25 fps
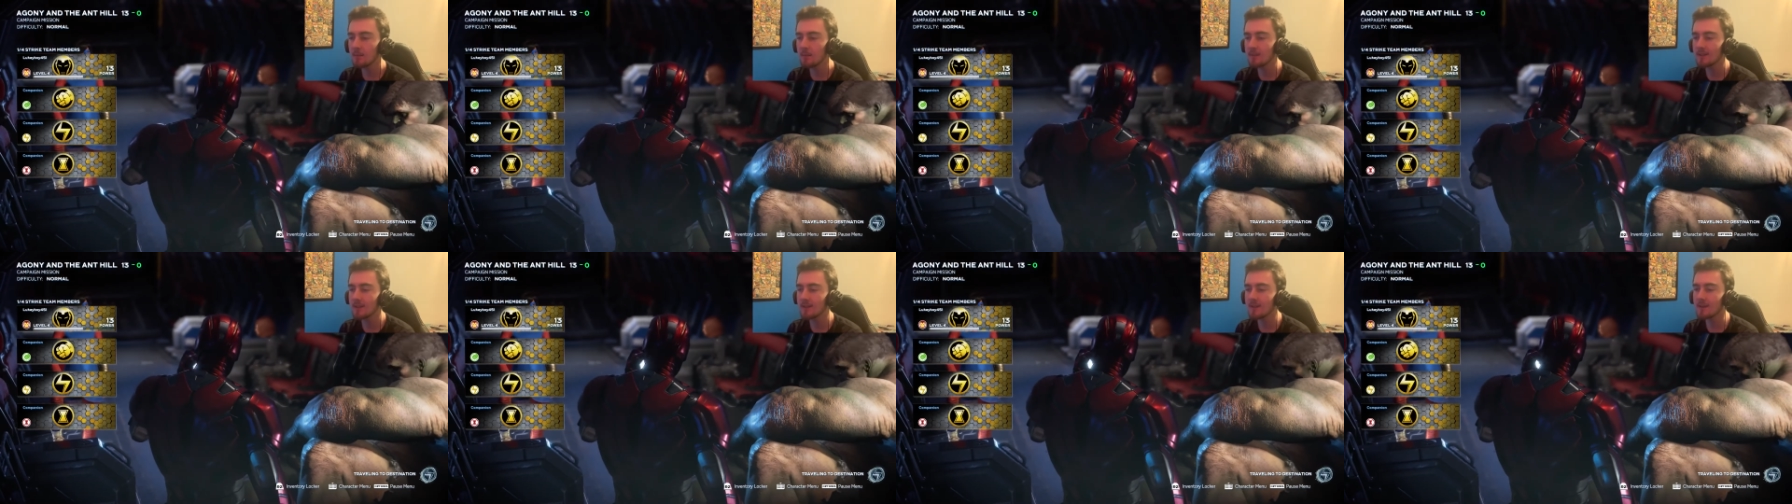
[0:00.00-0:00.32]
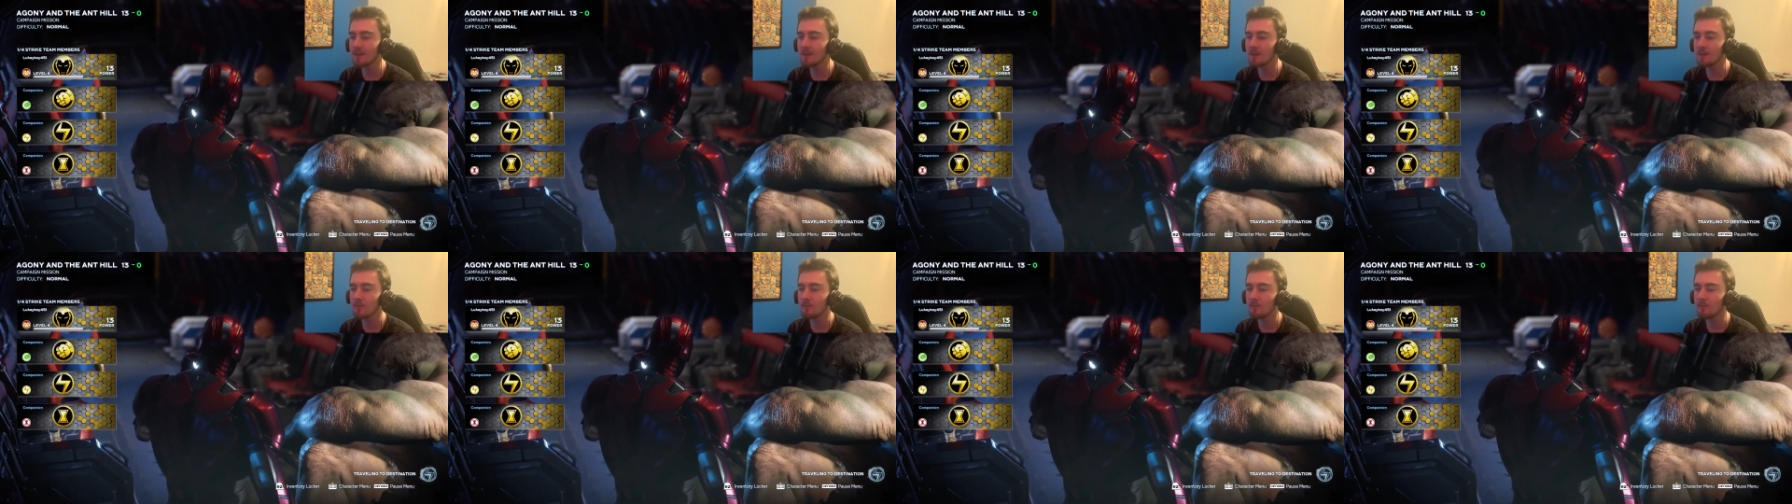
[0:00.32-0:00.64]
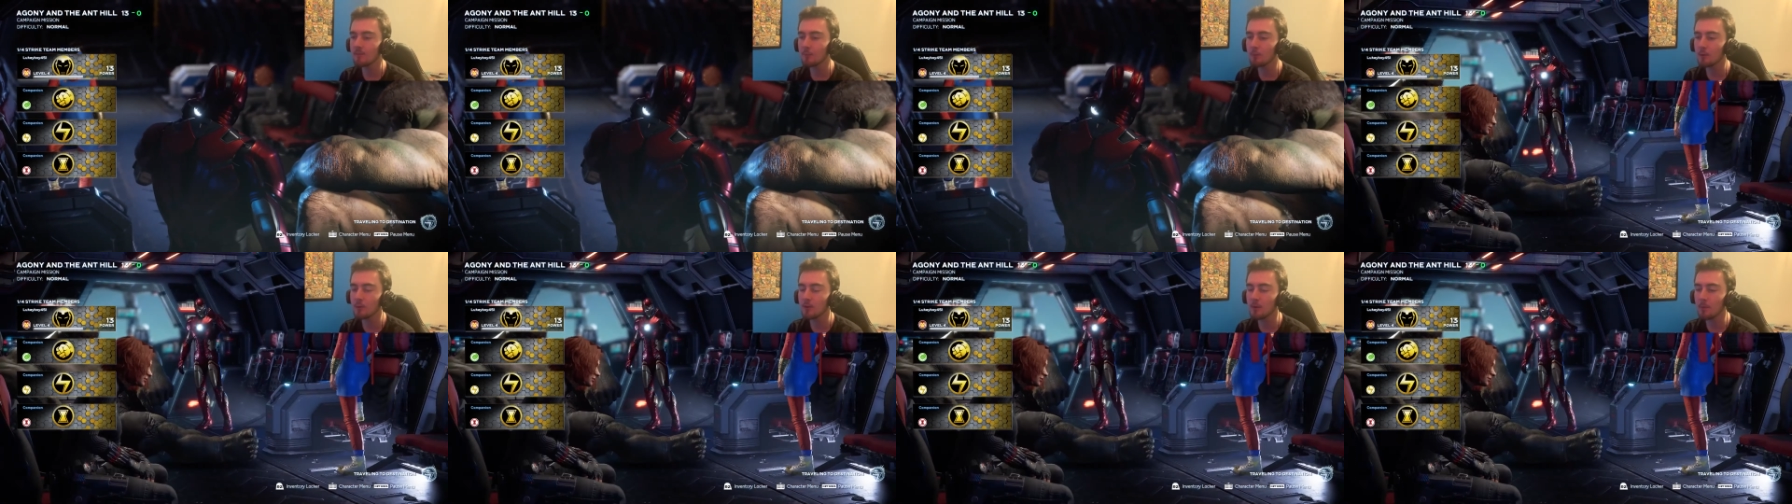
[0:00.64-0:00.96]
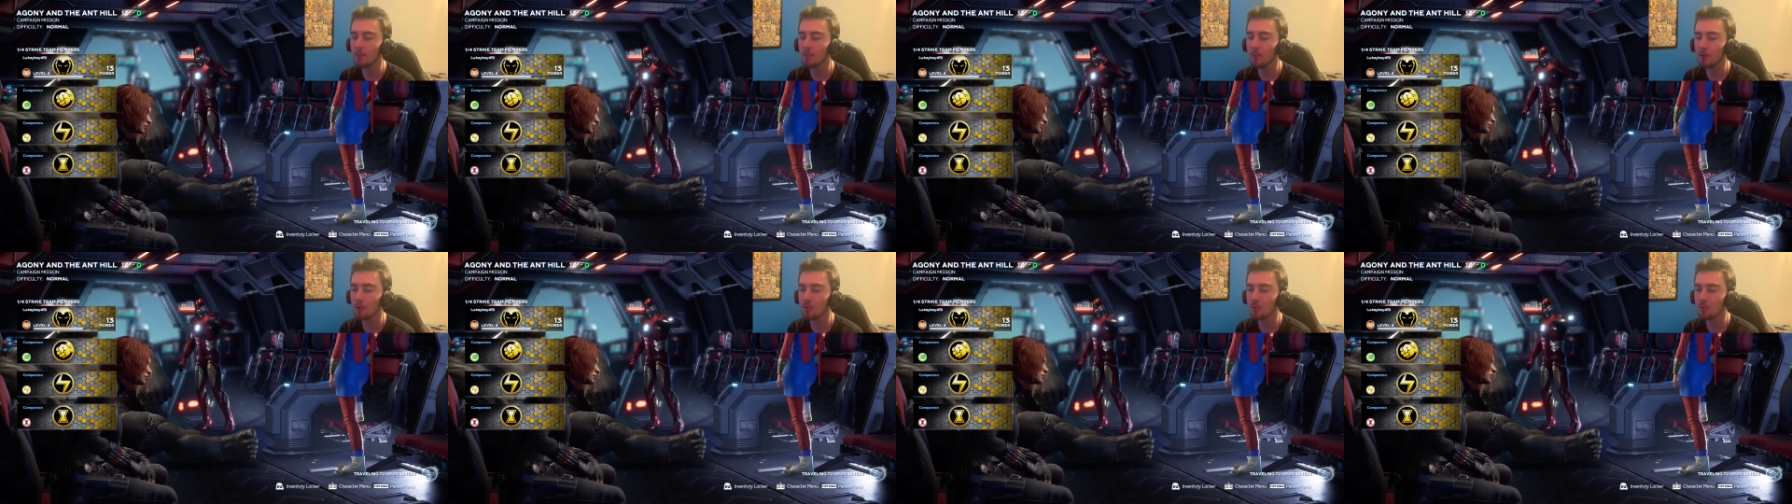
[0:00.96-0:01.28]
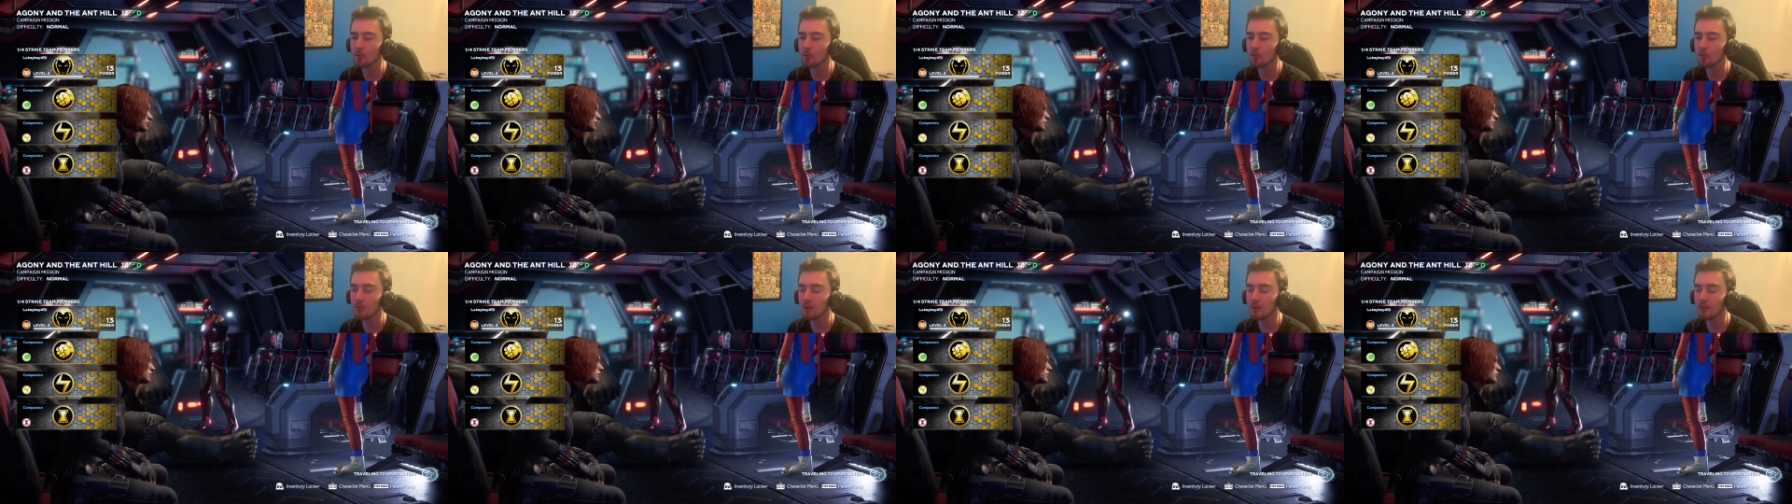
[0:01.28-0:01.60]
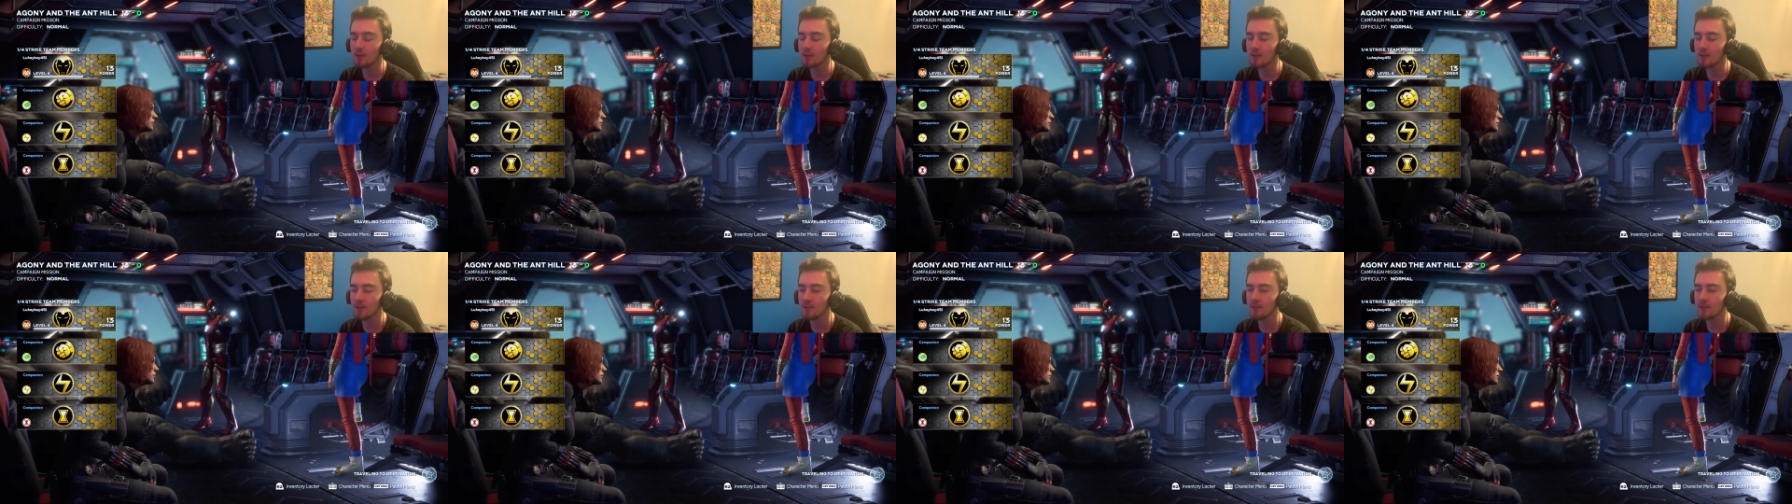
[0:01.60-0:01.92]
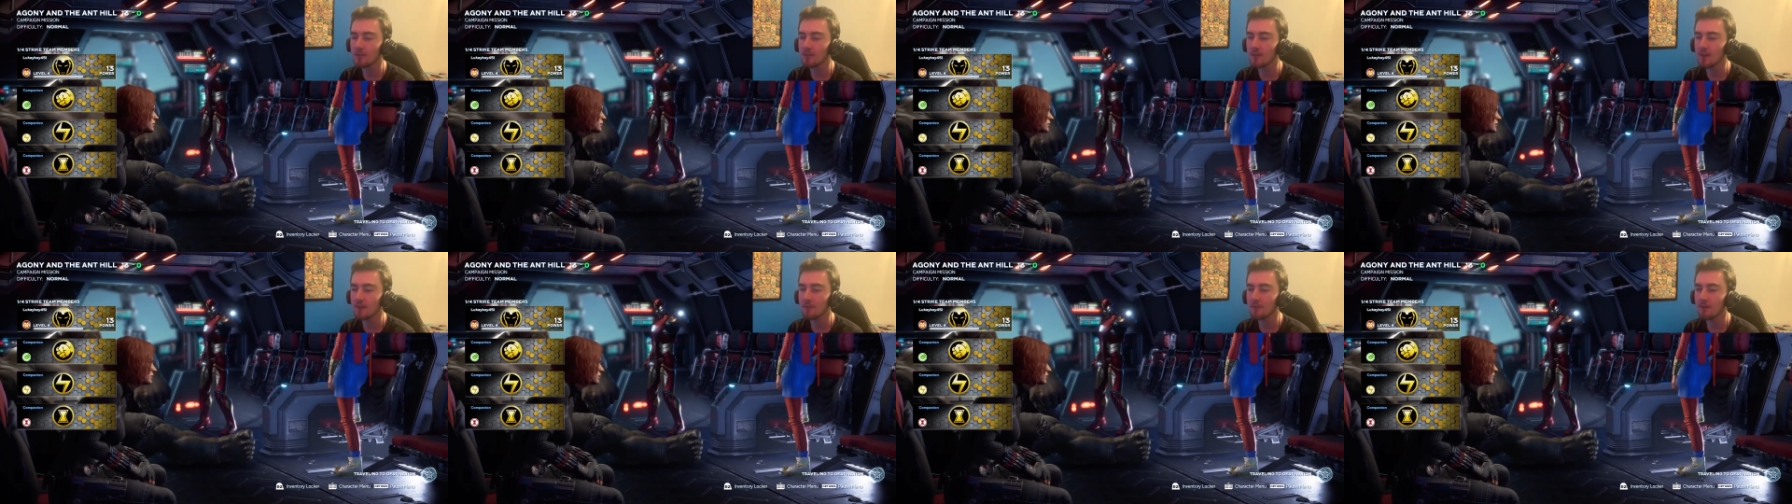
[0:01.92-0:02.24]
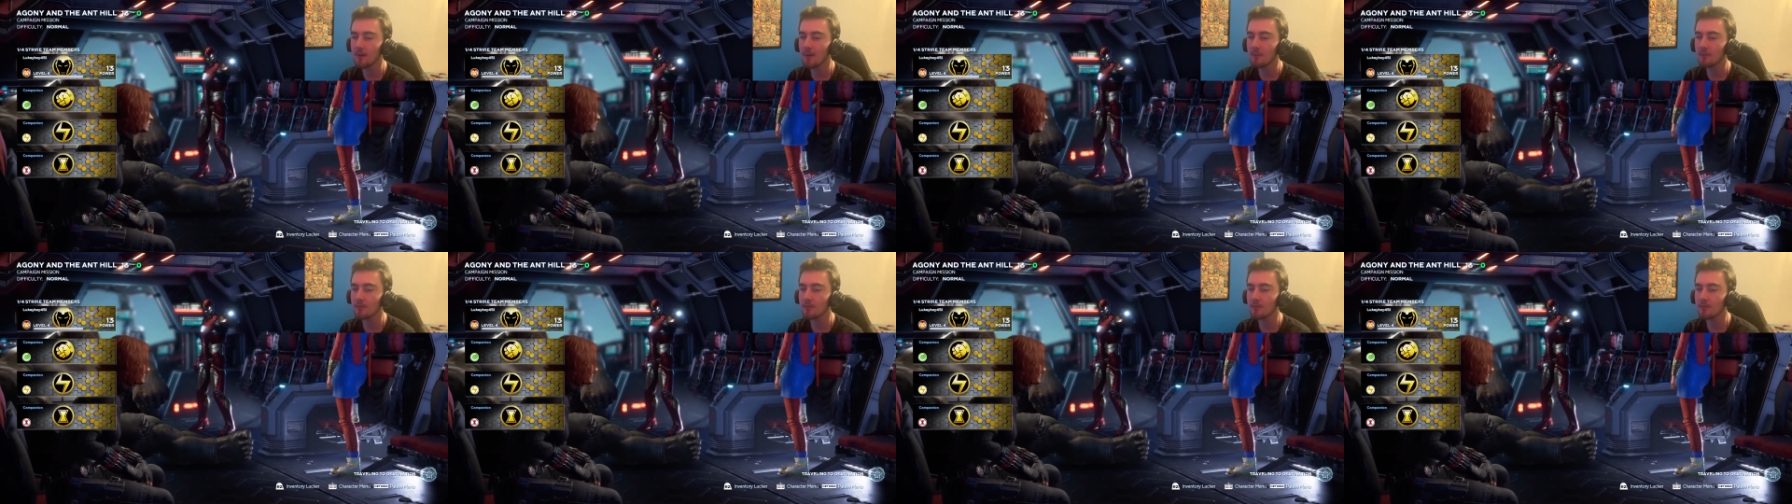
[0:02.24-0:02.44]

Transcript: But then, with the post-launch content and stuff,